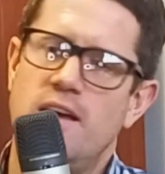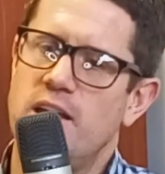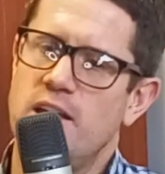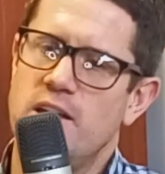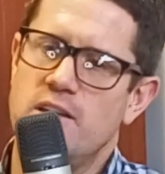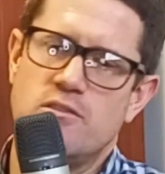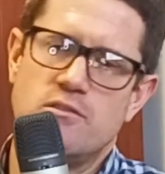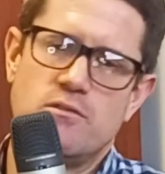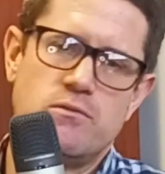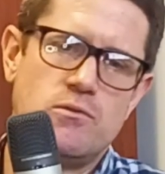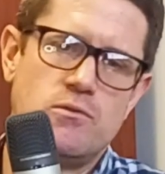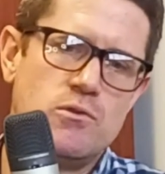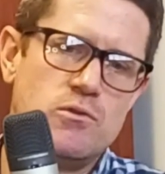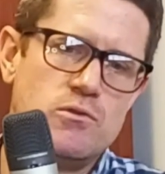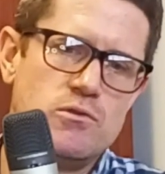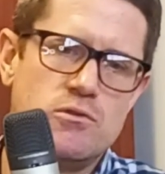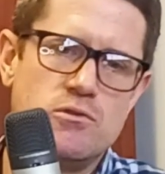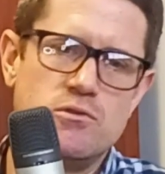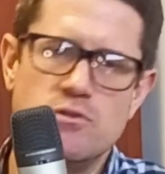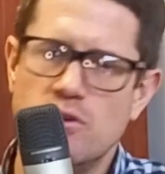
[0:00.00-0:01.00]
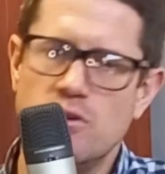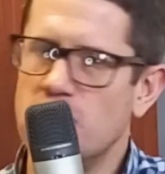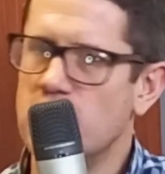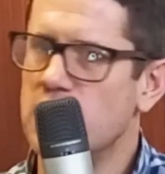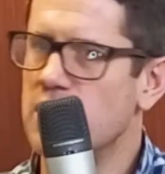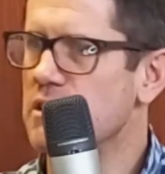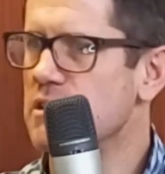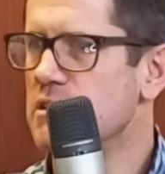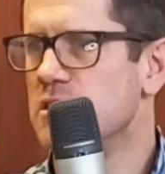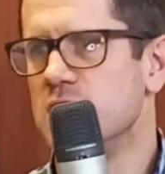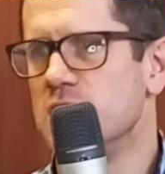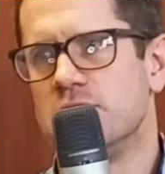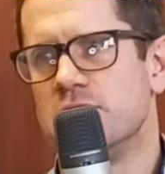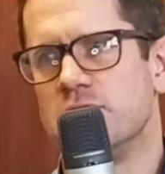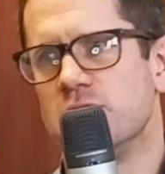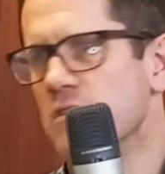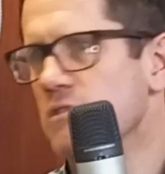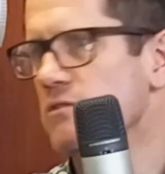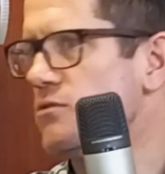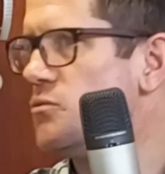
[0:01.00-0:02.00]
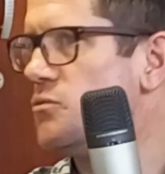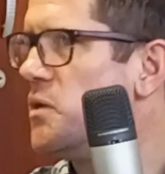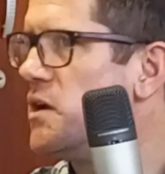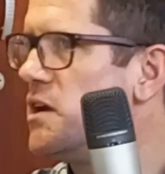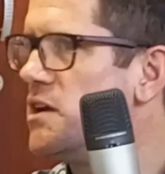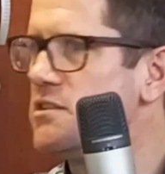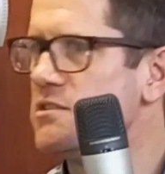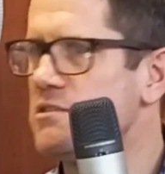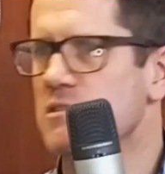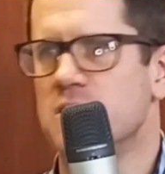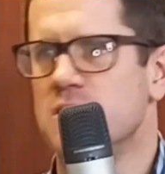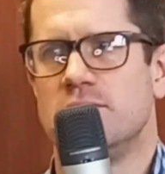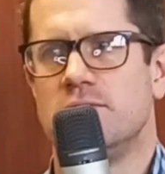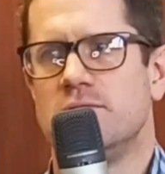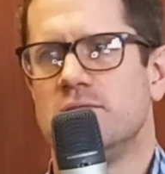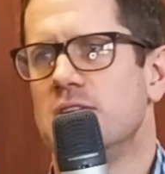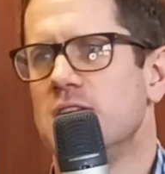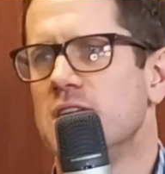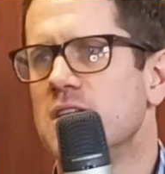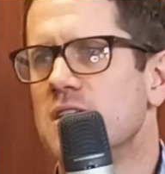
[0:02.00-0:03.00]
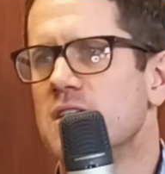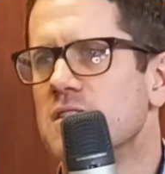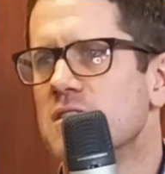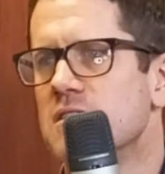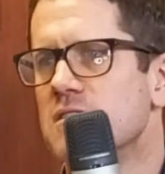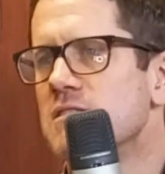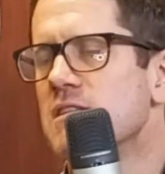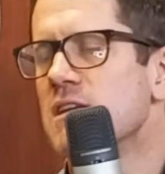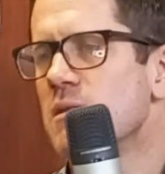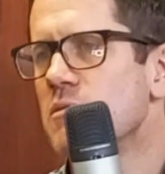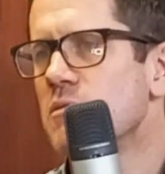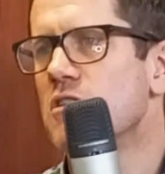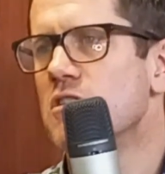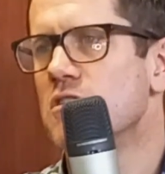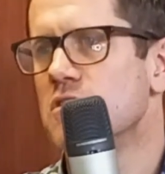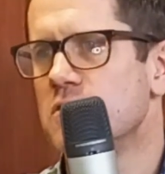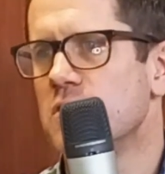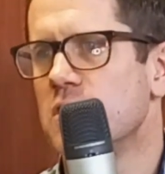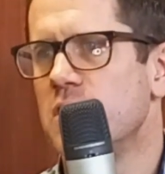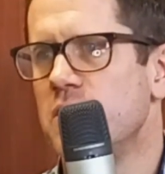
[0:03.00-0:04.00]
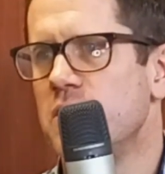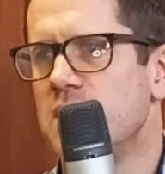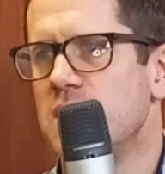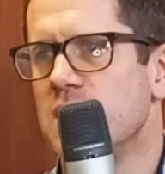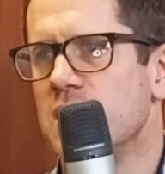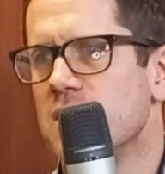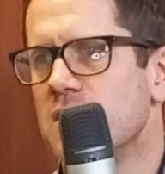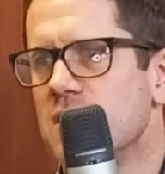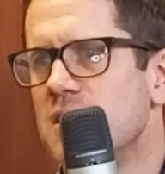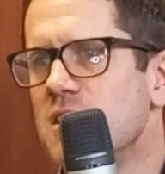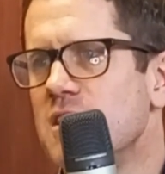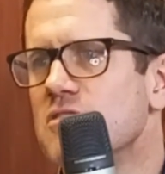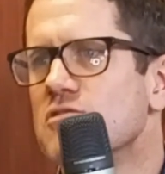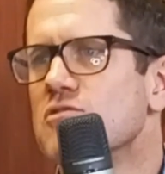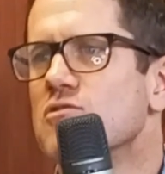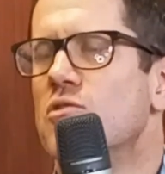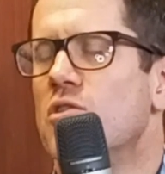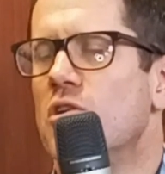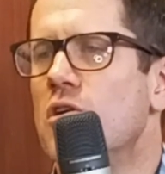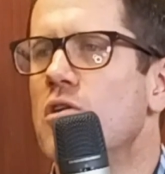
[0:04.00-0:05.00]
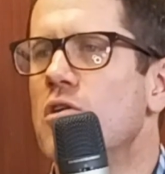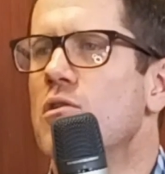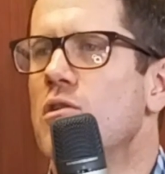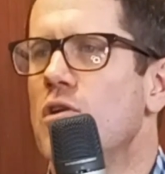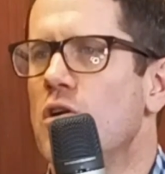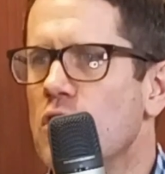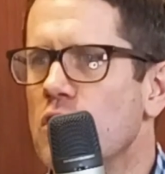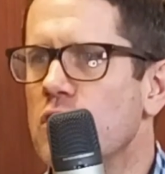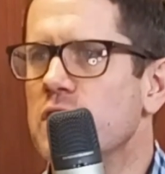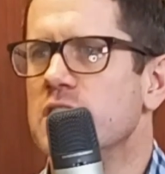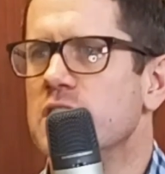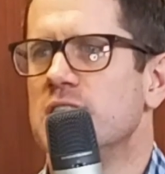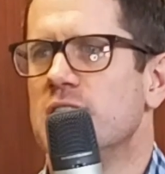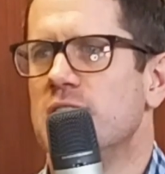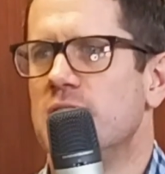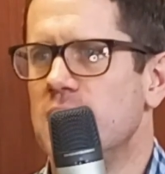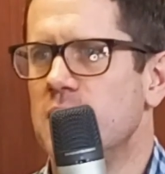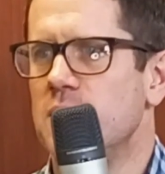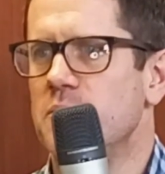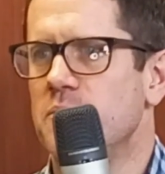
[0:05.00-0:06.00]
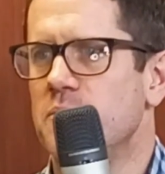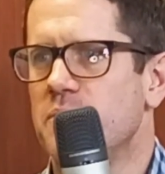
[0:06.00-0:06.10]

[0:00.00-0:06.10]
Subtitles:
it's for your knowledge, it's for information. The same goes for everything. Things grow over time.